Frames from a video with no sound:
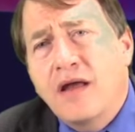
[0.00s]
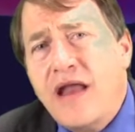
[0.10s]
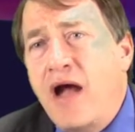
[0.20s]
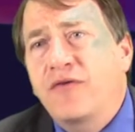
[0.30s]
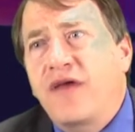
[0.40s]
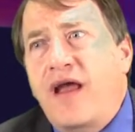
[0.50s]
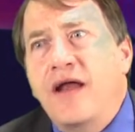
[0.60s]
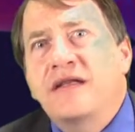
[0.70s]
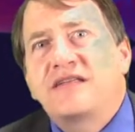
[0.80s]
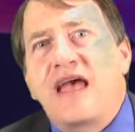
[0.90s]
Now we're saying I
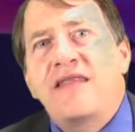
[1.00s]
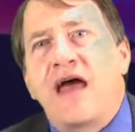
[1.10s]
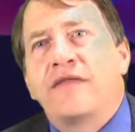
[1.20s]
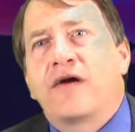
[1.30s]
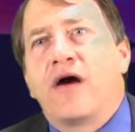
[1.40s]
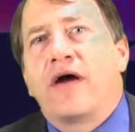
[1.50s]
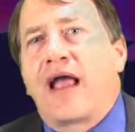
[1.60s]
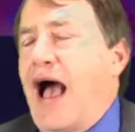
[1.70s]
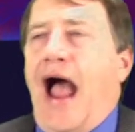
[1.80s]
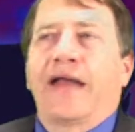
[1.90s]
didn't say that, and they're
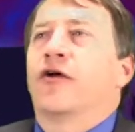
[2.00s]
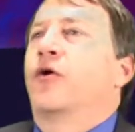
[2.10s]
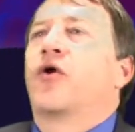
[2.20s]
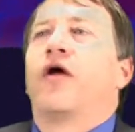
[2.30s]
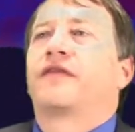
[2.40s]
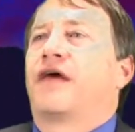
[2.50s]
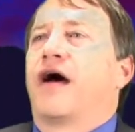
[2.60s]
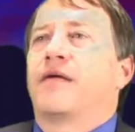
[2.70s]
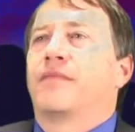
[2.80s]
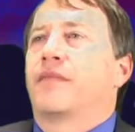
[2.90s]
going, I knew it all the
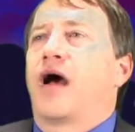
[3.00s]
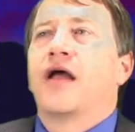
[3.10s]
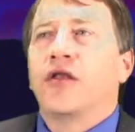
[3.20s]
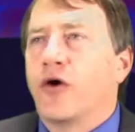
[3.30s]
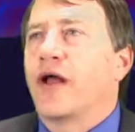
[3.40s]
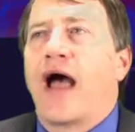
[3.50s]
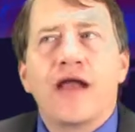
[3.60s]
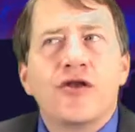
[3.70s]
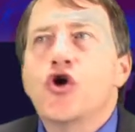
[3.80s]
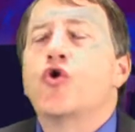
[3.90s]
time. I knew it. I
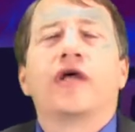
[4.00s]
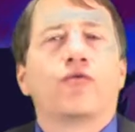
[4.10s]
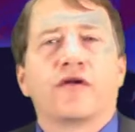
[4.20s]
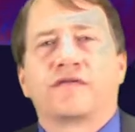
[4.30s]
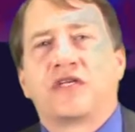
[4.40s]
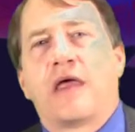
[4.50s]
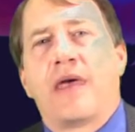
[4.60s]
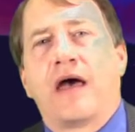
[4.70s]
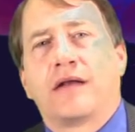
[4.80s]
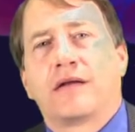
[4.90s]
knew he wouldn't have said that.